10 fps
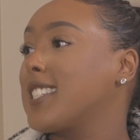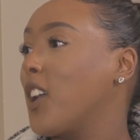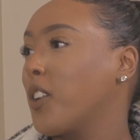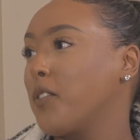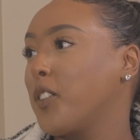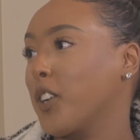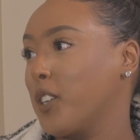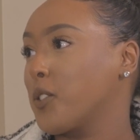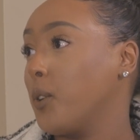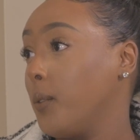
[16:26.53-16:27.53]
out of your
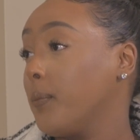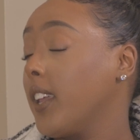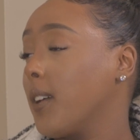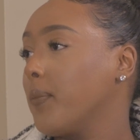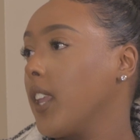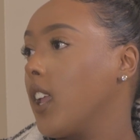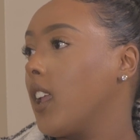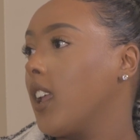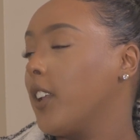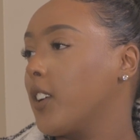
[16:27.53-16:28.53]
control. Yeah.
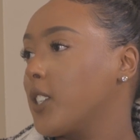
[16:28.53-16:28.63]
Your